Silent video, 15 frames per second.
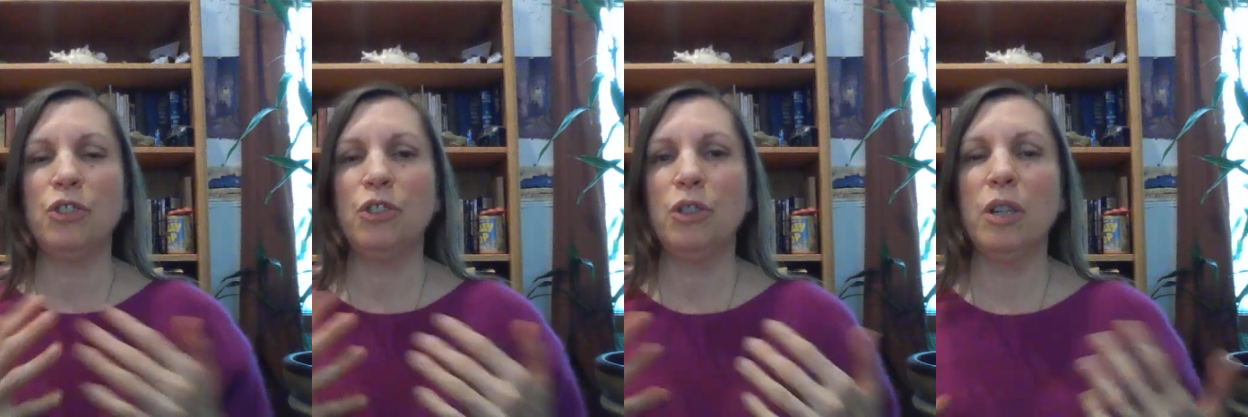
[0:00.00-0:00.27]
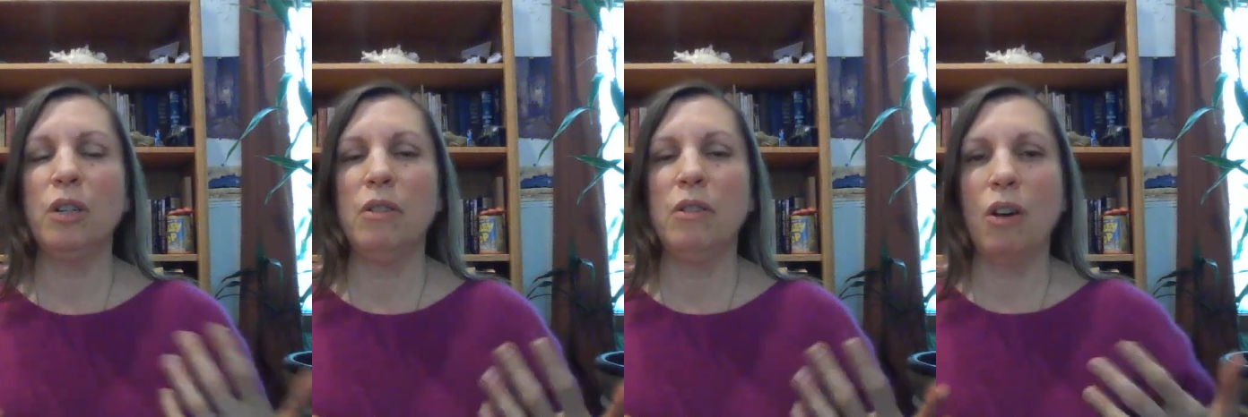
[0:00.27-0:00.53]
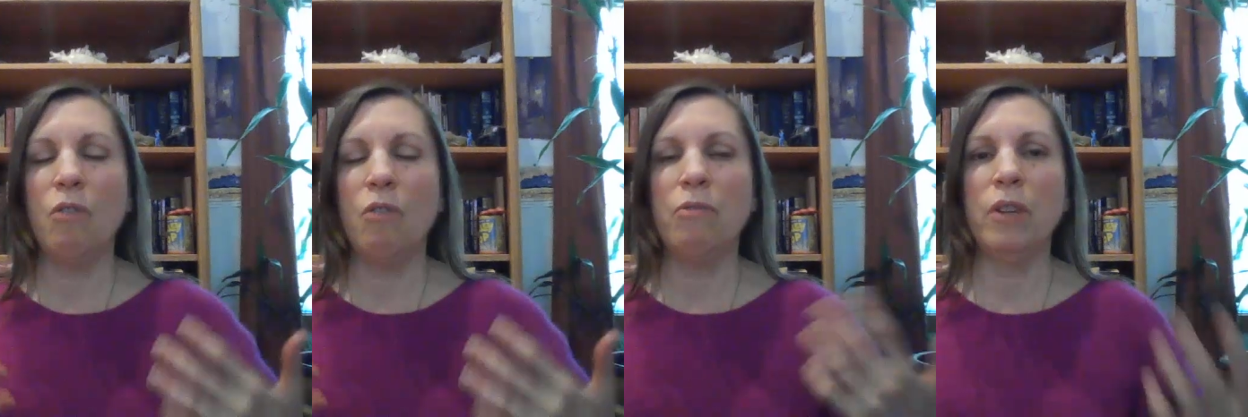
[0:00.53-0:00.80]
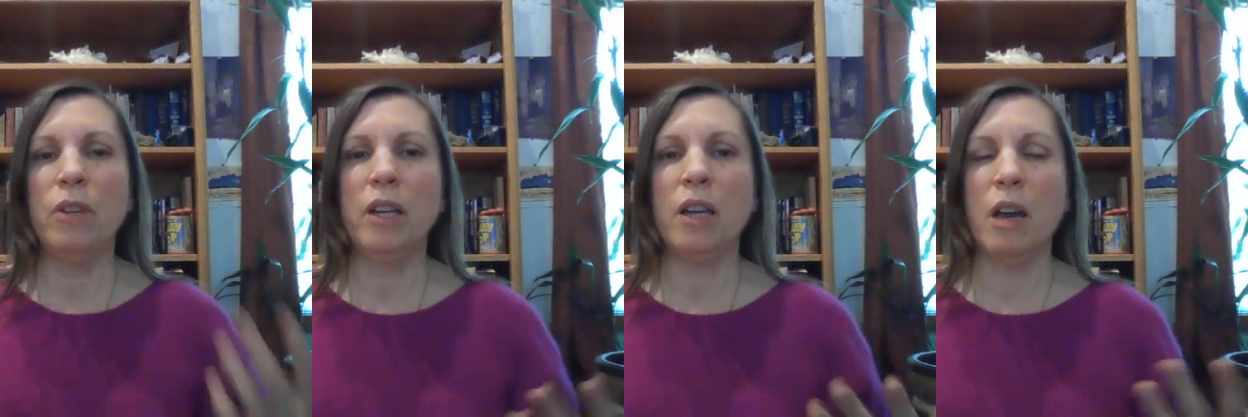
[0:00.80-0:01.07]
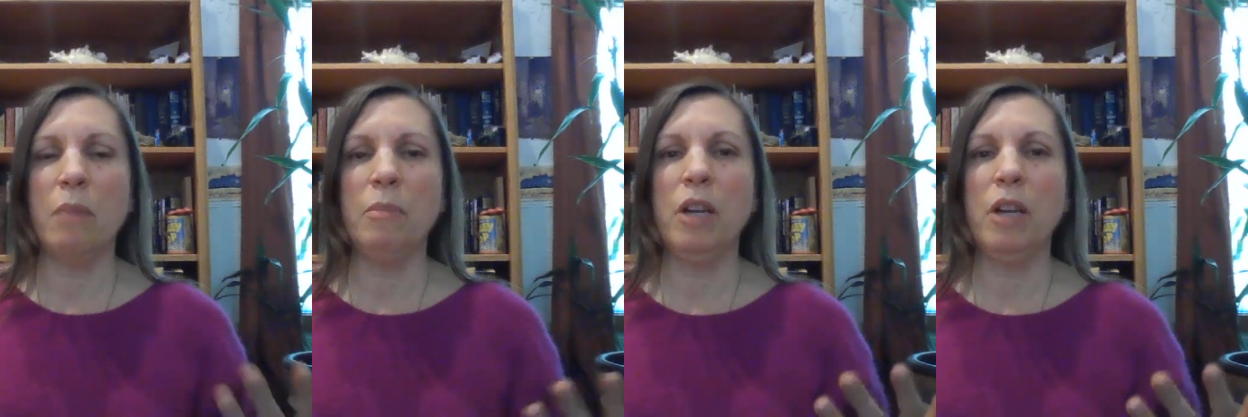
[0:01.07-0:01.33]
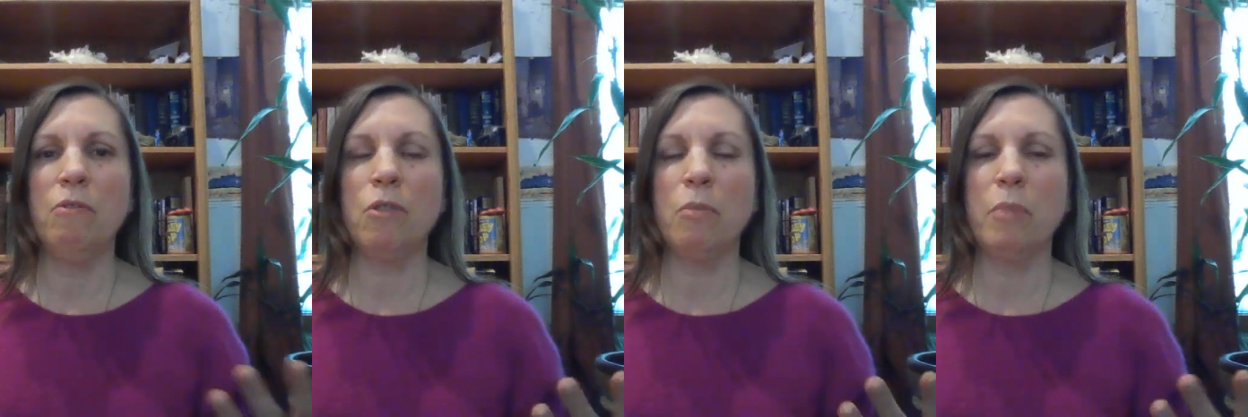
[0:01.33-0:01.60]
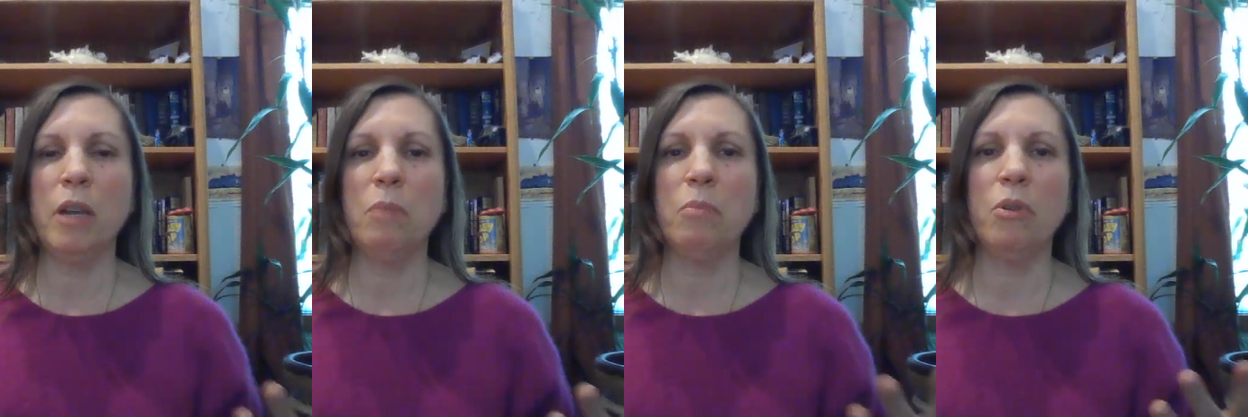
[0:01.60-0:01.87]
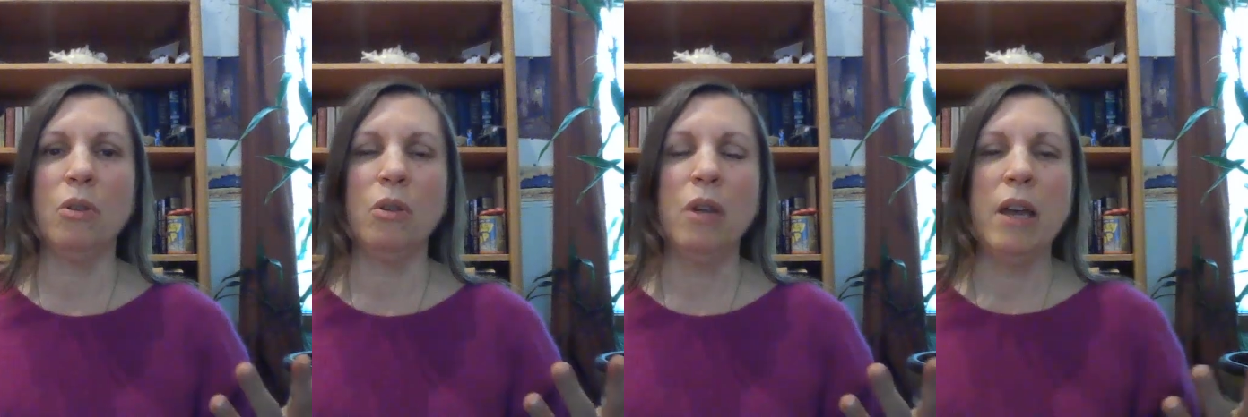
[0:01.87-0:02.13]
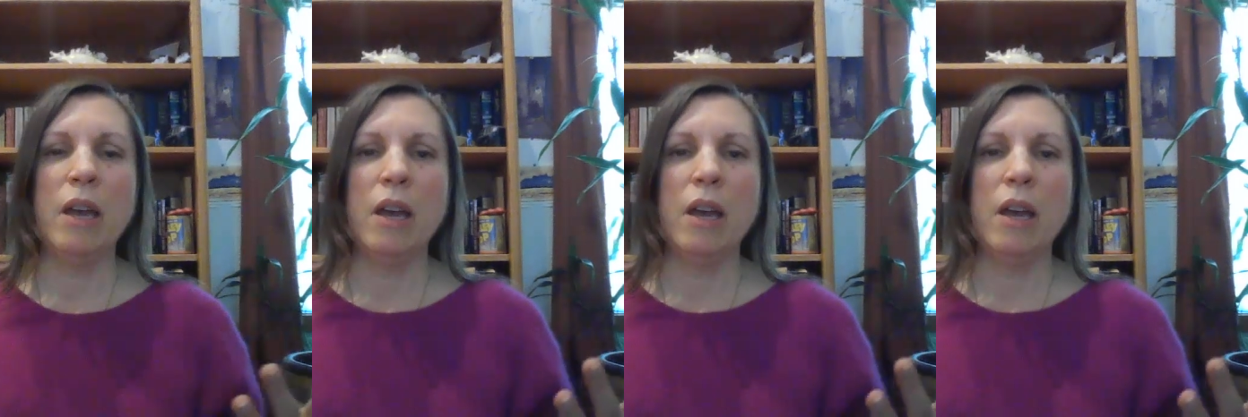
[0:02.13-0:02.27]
should hopefully come in for people